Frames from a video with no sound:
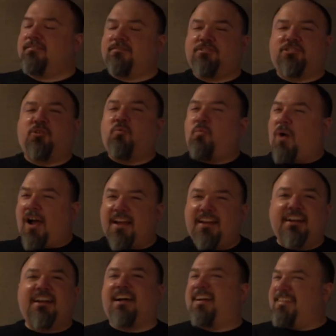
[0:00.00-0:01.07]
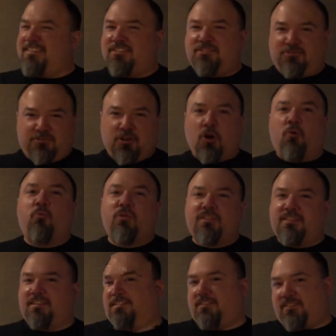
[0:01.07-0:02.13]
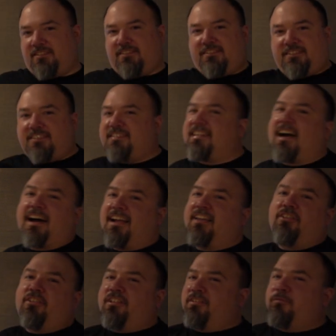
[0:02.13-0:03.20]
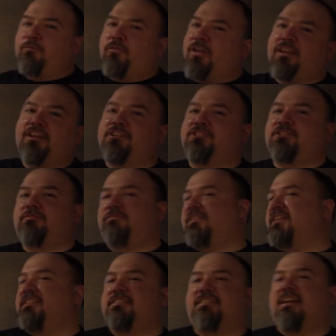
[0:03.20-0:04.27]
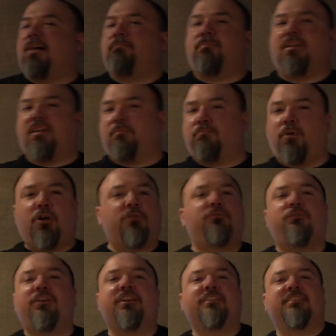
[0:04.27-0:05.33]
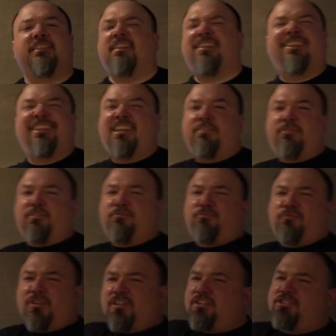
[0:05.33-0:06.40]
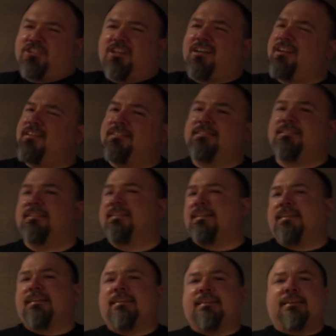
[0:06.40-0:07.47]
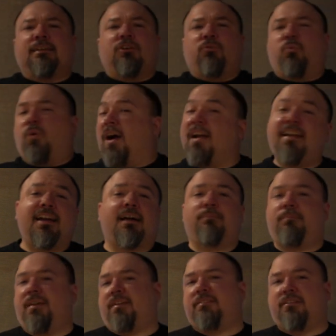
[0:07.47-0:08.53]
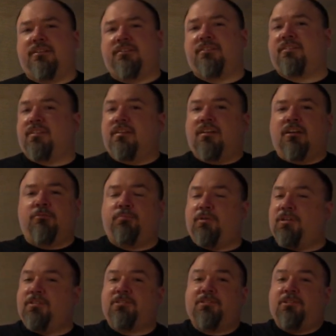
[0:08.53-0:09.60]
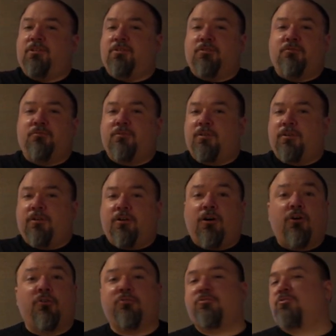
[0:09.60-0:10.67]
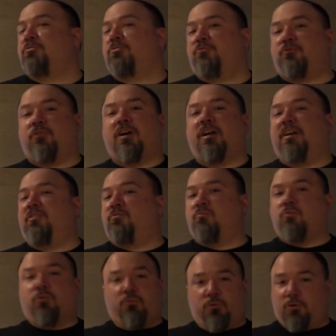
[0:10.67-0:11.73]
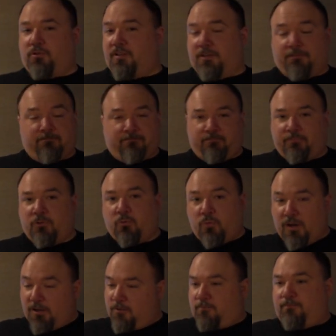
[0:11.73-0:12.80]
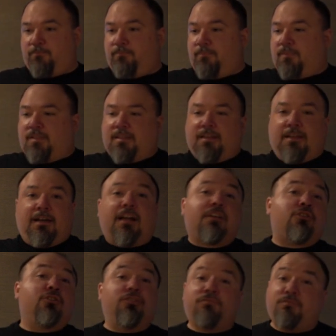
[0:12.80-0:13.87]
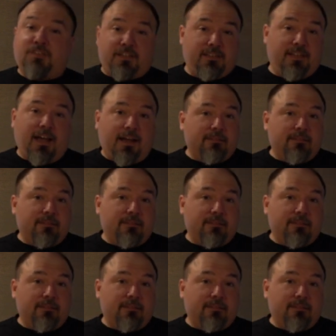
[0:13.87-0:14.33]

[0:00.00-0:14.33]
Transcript: So why did I go with this style and finish of things not being perfect and uneven finish on it? Why not make this a piece of ultra fine woodworking? Well, I could have done that.